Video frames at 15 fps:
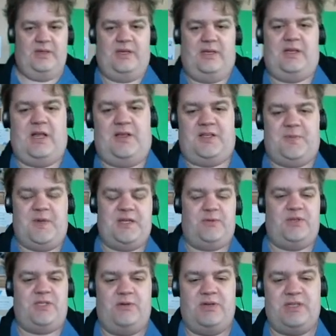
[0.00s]
Now, the Space
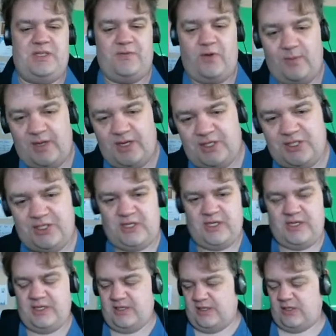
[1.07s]
Quest series is very much
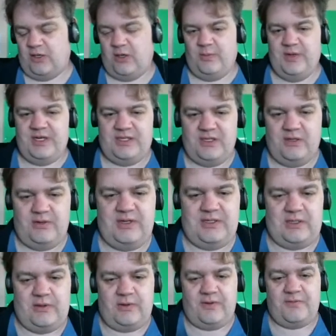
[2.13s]
a comedy series, a
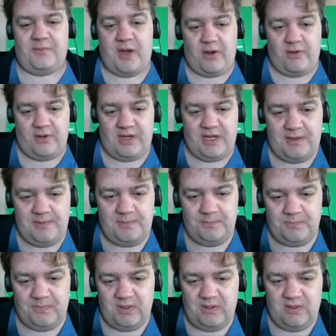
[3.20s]
lot of parody.
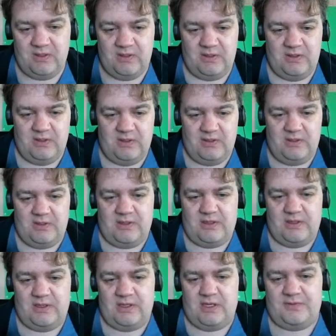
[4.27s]

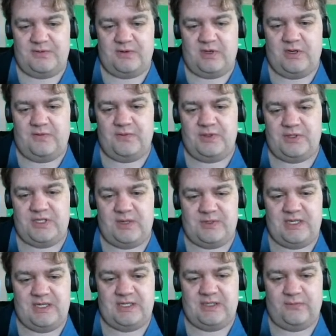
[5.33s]
After only a few steps, he
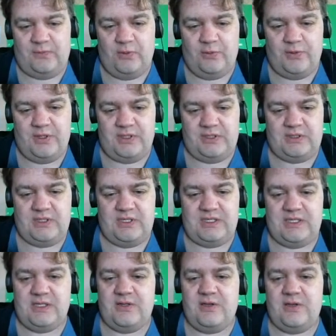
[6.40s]
hits the floor with this
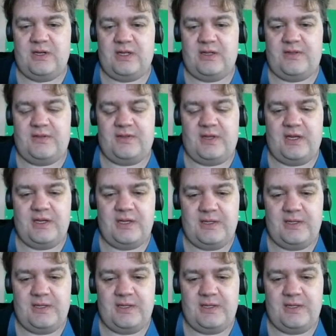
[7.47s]
disconcerting thud.